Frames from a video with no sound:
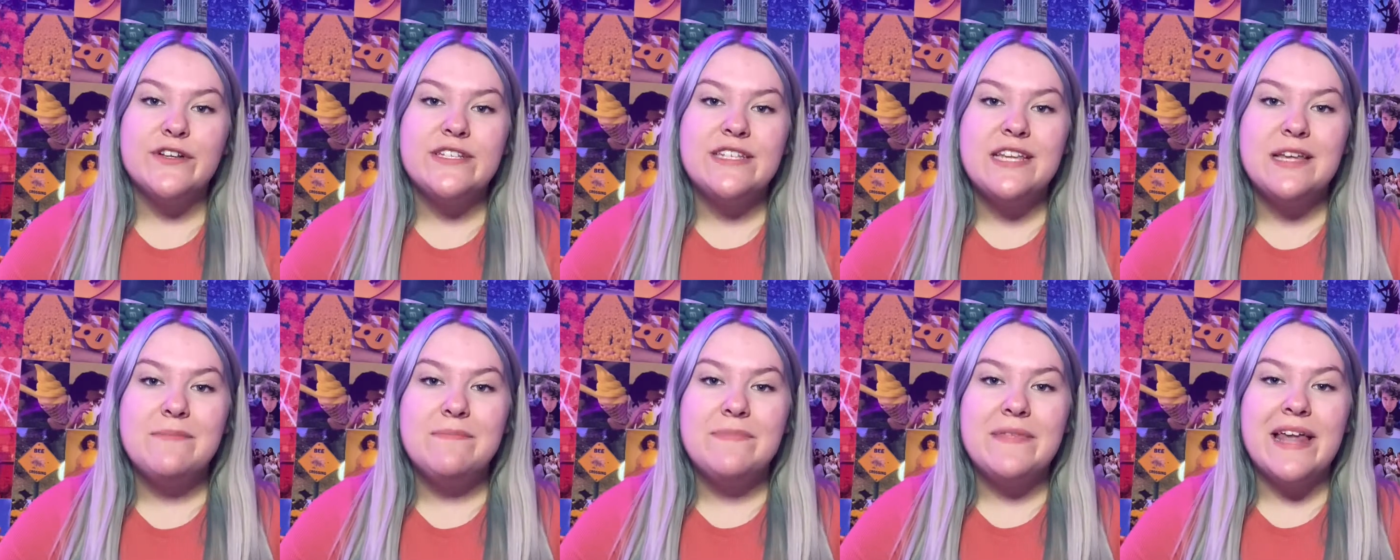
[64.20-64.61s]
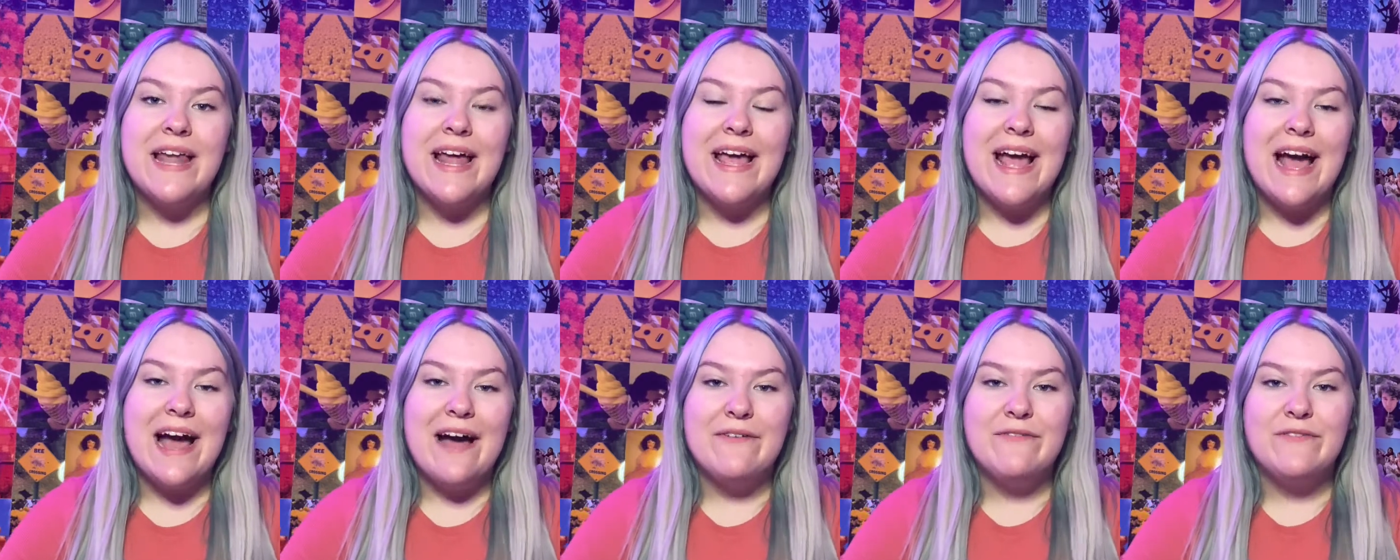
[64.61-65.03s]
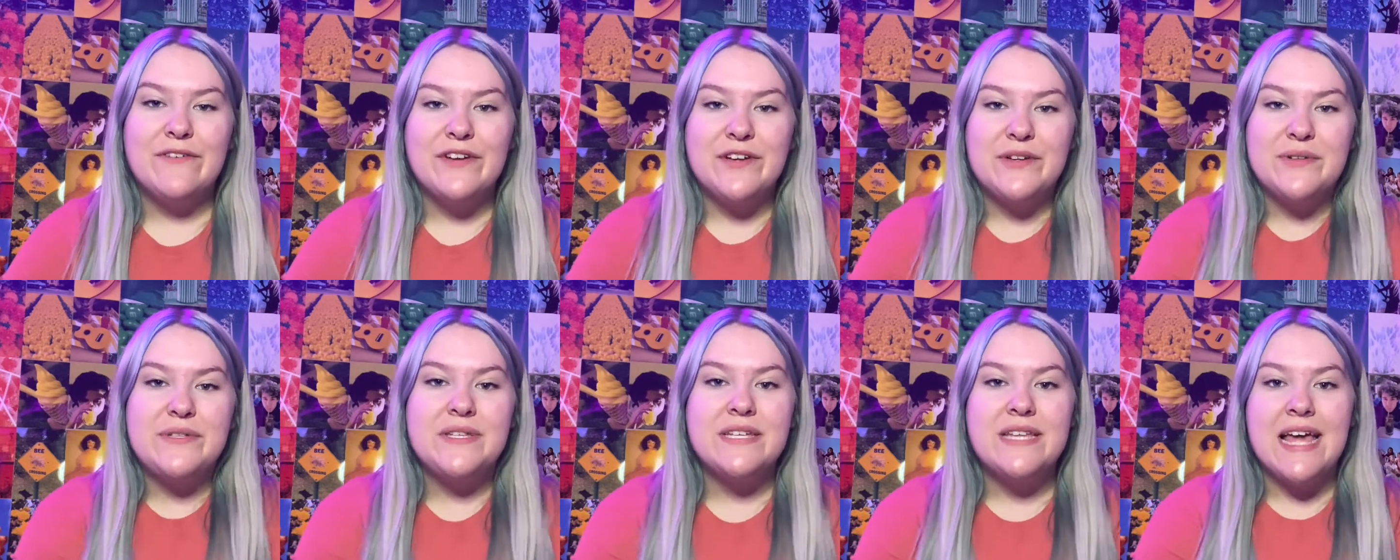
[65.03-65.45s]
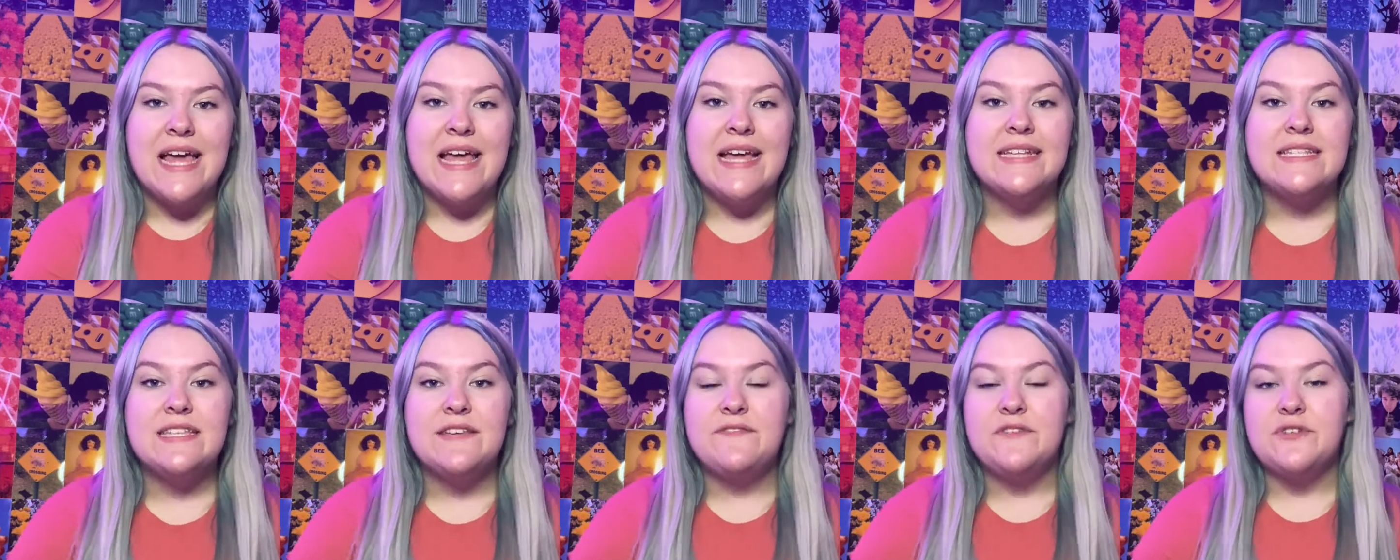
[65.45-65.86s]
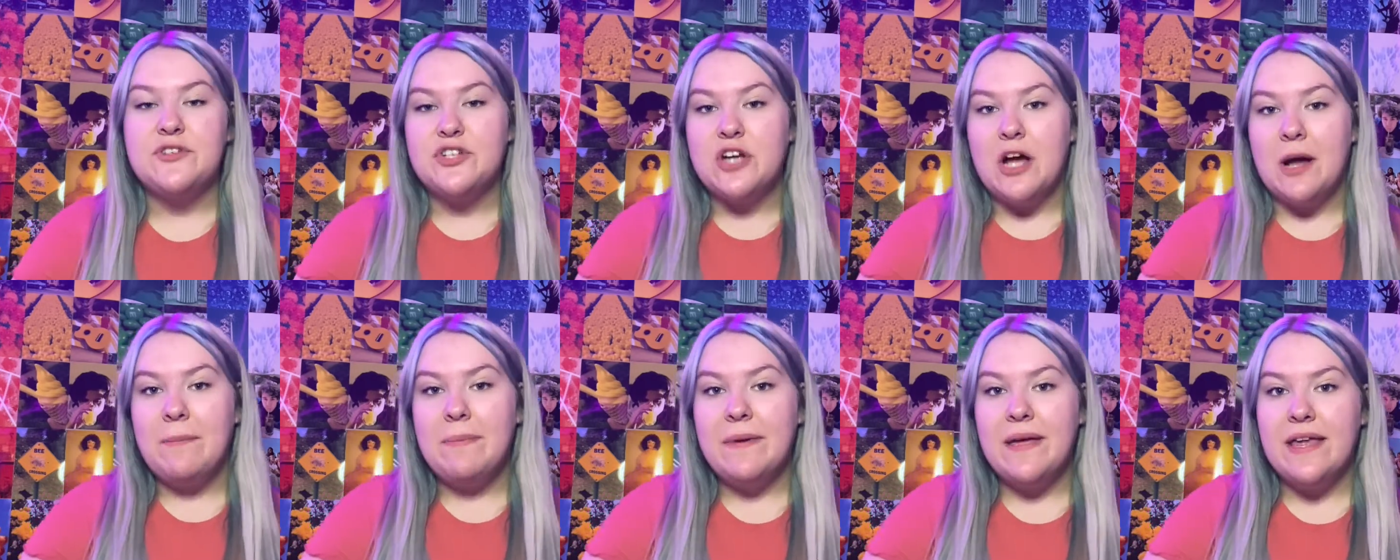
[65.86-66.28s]
tip that I have for you today is if you
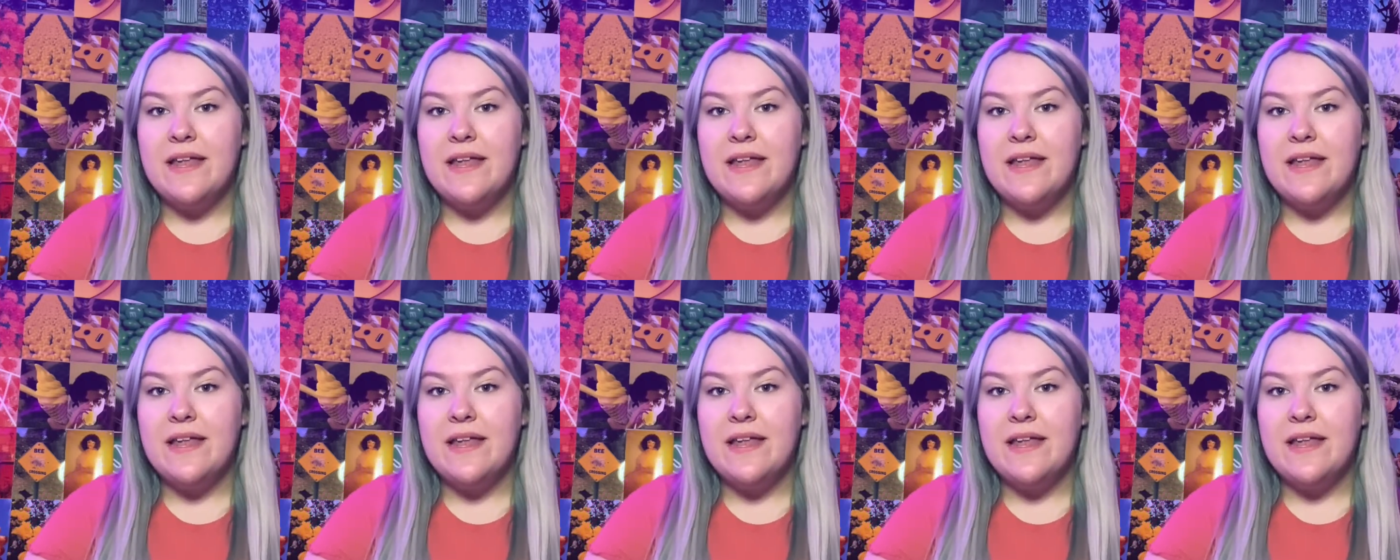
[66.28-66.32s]
shop